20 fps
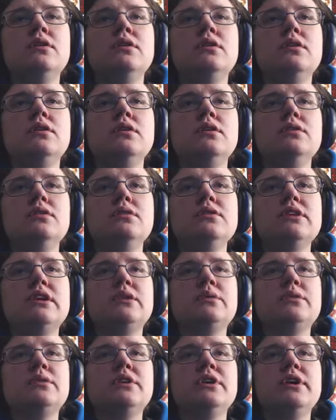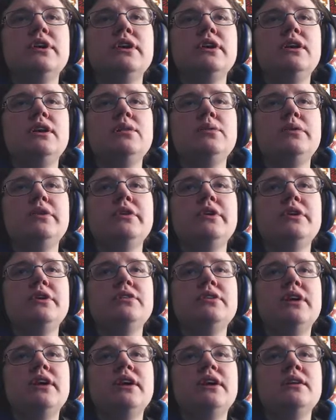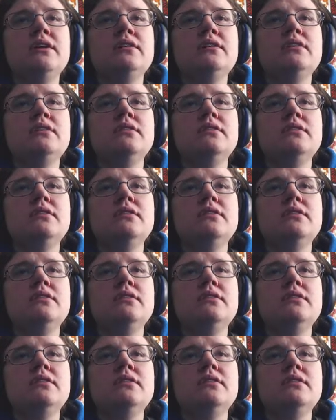I don't think we're anywhere near that.